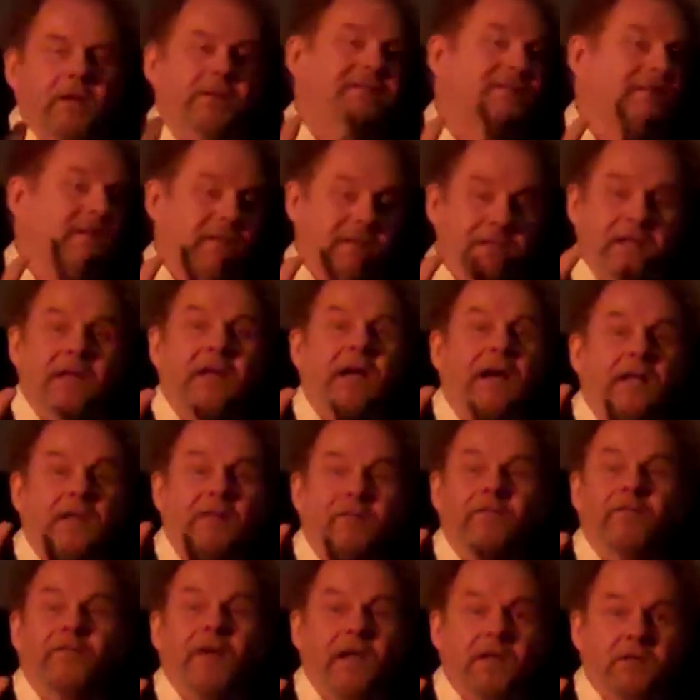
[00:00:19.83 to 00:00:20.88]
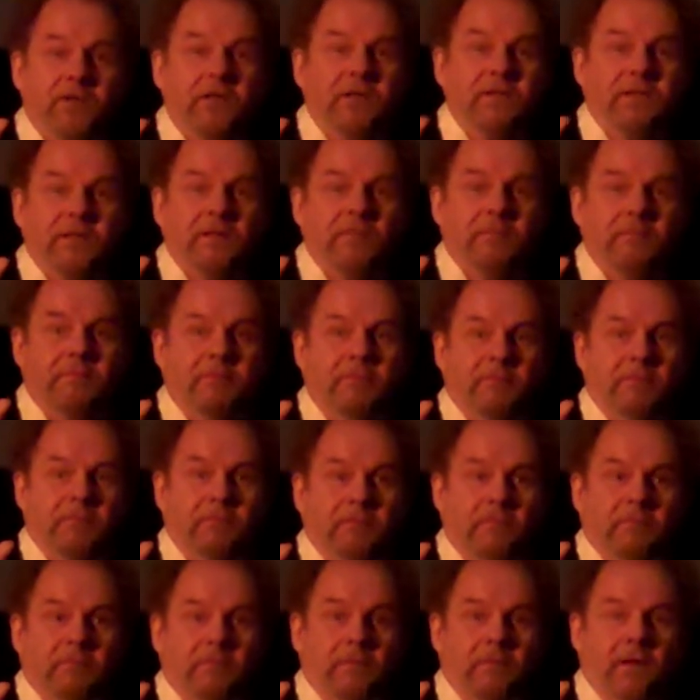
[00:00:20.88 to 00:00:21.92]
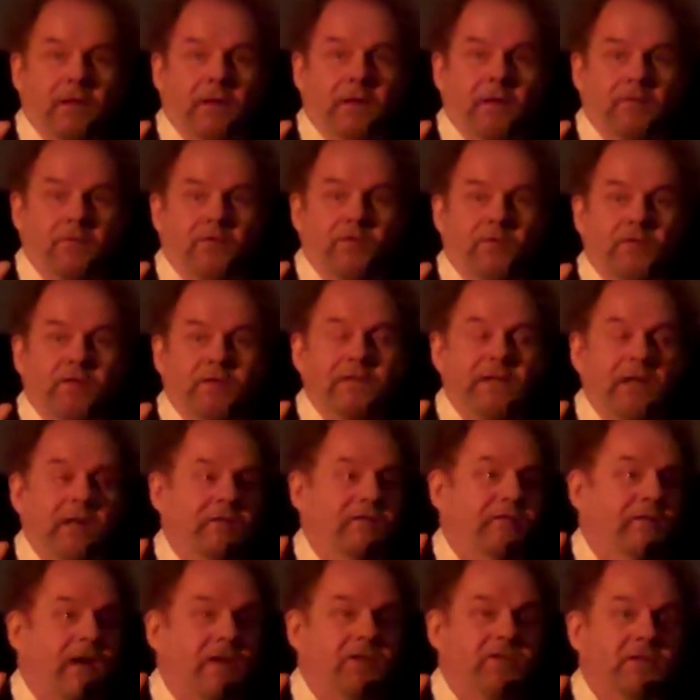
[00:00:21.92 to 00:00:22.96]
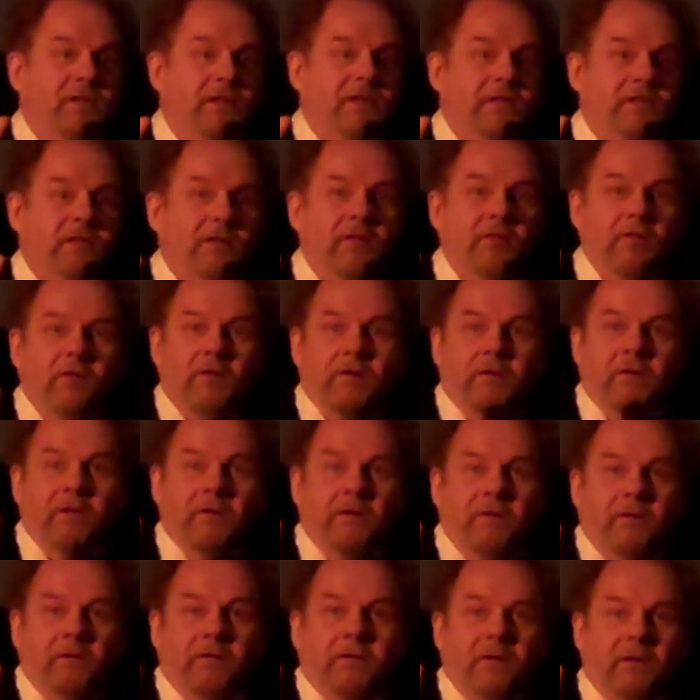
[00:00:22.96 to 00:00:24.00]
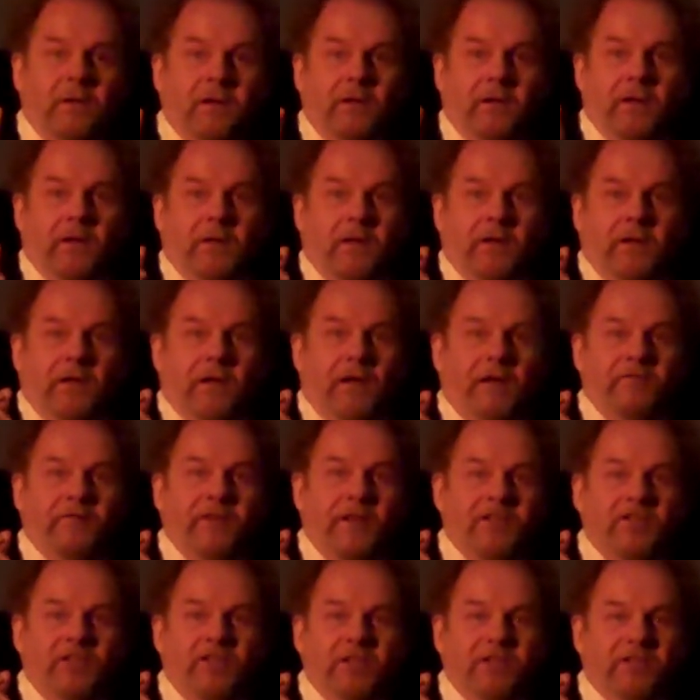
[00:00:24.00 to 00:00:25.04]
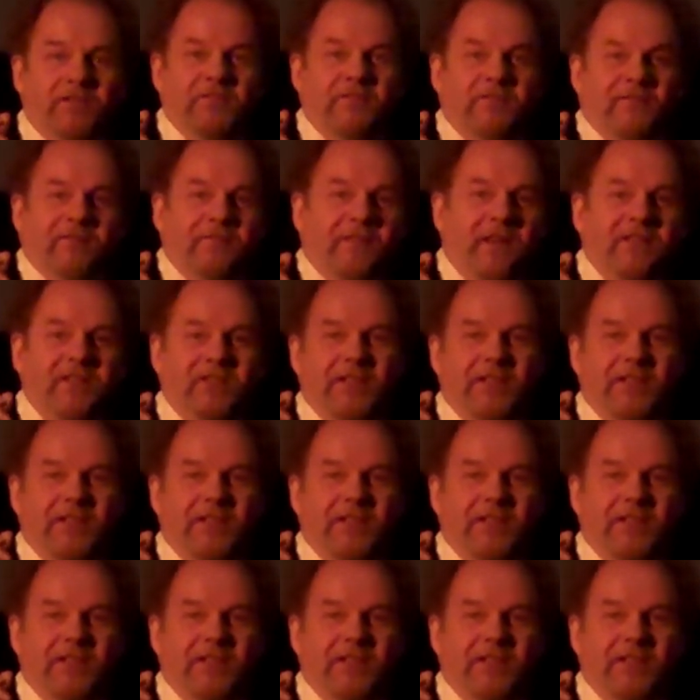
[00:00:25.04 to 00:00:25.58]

It's, there's a kind of fascism. Uh, you could say a fashionista or a, a fascis,